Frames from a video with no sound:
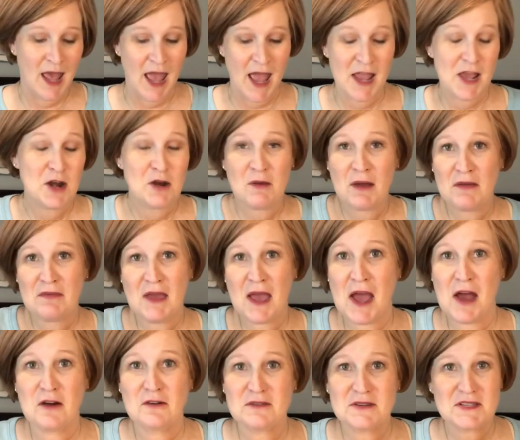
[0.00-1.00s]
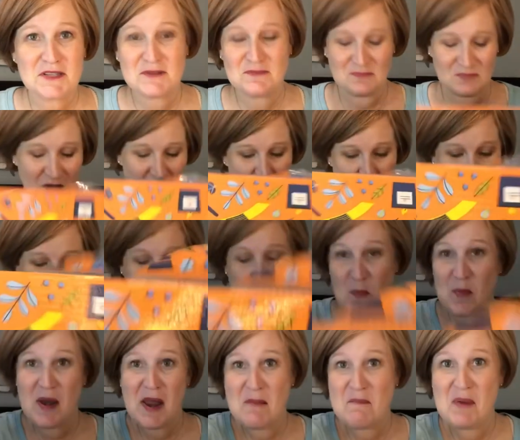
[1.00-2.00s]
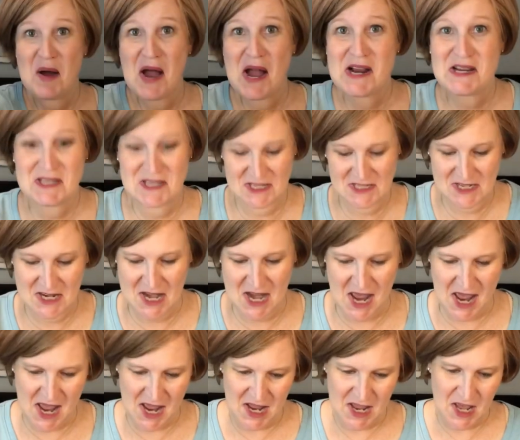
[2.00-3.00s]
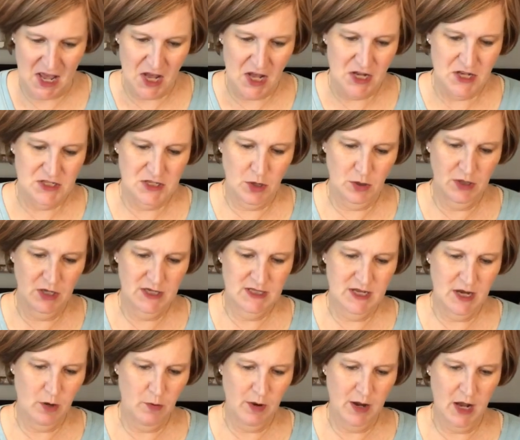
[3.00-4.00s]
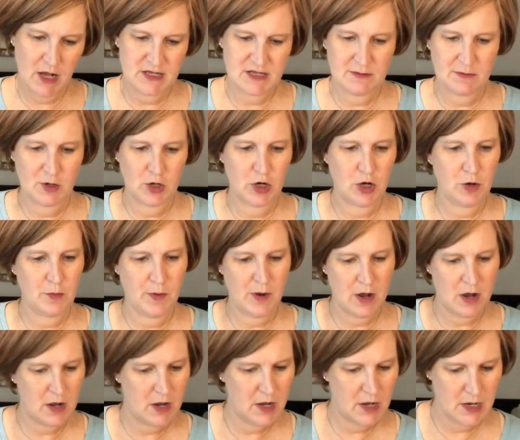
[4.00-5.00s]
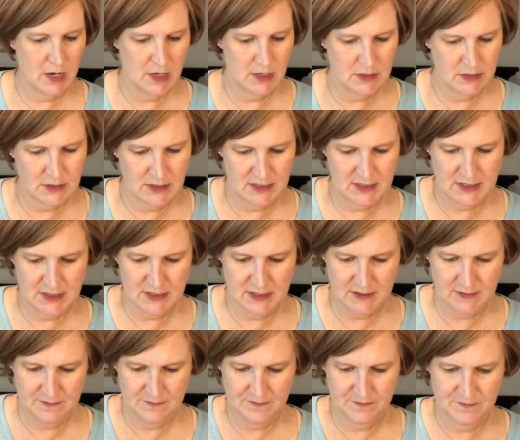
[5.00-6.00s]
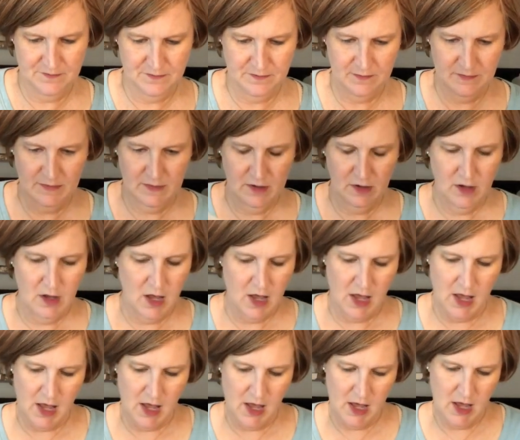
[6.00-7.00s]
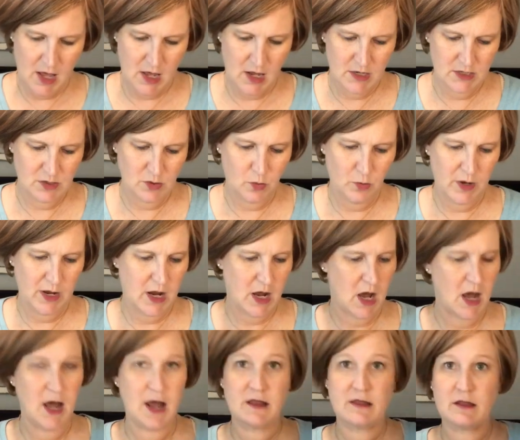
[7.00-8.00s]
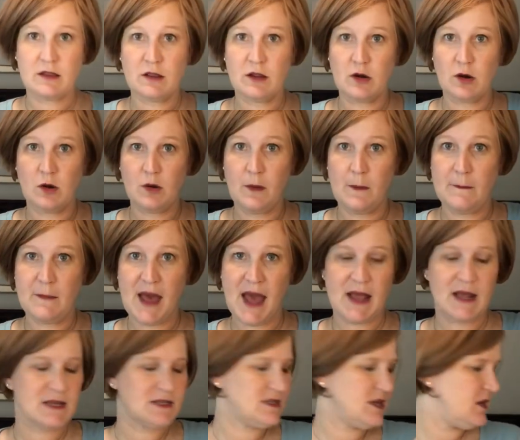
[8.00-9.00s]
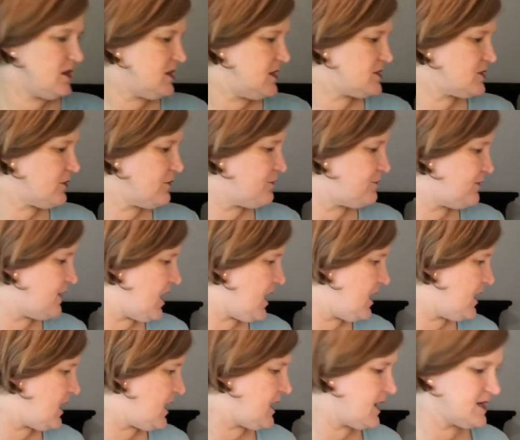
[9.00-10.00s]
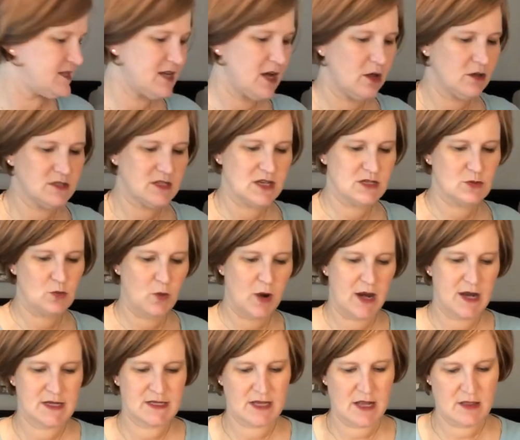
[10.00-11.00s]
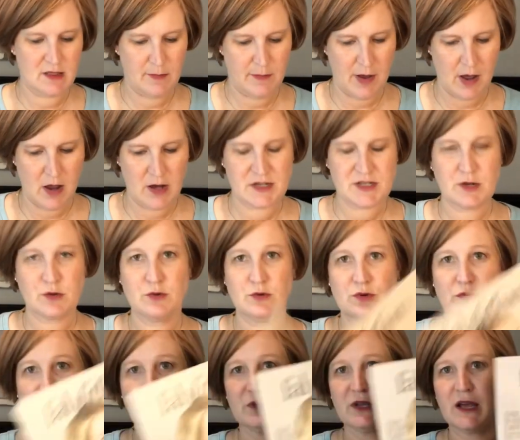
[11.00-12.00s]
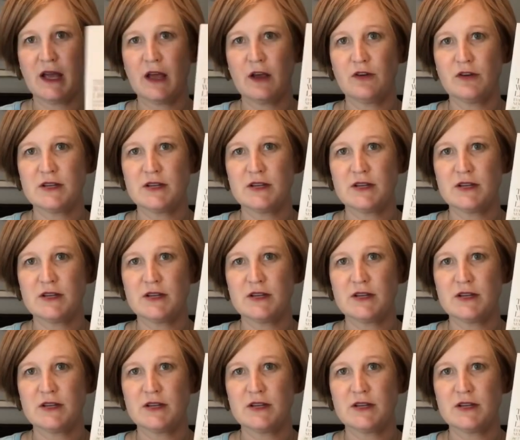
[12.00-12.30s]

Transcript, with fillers: hanging around the house, opening boxes today. So it looks like we got some coupons and we got the little magazine. These are fun and it tells us what is in the box. Oh, look at